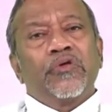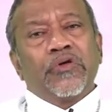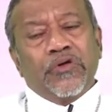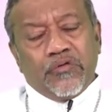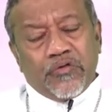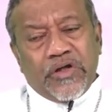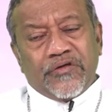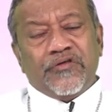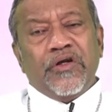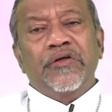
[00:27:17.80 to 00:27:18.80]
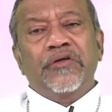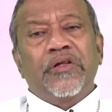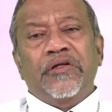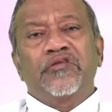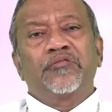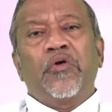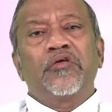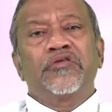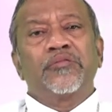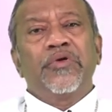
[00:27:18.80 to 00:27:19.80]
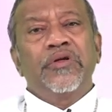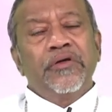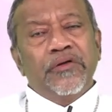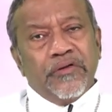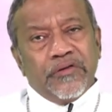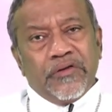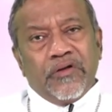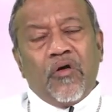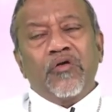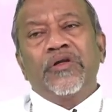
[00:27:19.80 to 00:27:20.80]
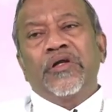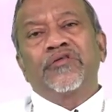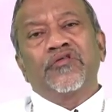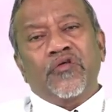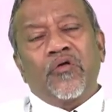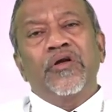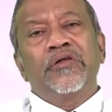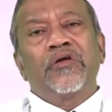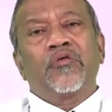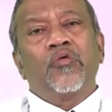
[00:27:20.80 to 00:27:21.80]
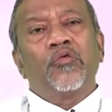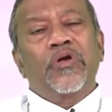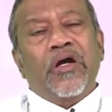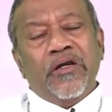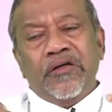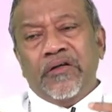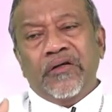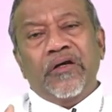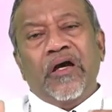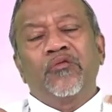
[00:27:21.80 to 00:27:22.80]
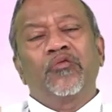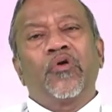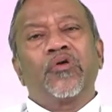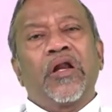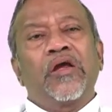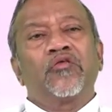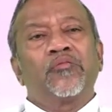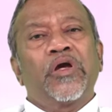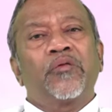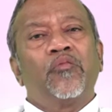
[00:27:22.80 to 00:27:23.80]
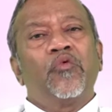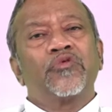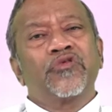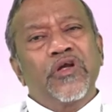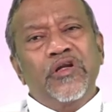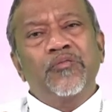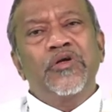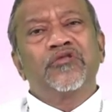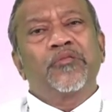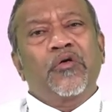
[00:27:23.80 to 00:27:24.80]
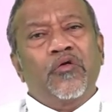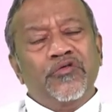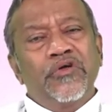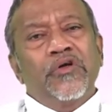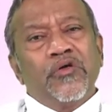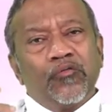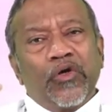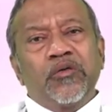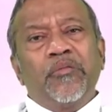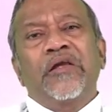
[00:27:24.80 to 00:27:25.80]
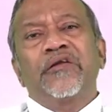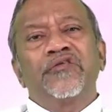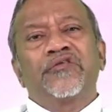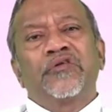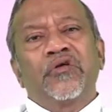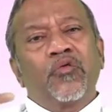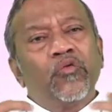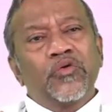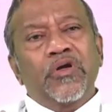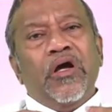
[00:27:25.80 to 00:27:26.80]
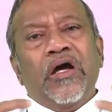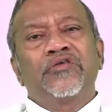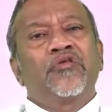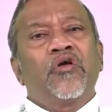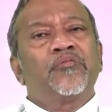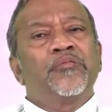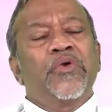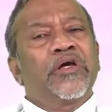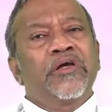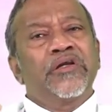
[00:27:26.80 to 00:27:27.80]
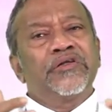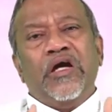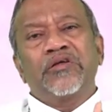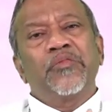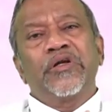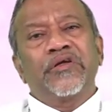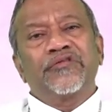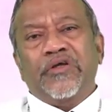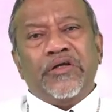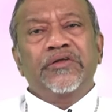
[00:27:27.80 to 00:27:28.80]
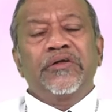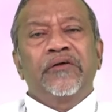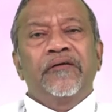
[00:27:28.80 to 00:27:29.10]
into the extent that is possible the ordinance is already in the court and I would not like to make more statements because when the matter is in the court, I should not be making any judgment as such.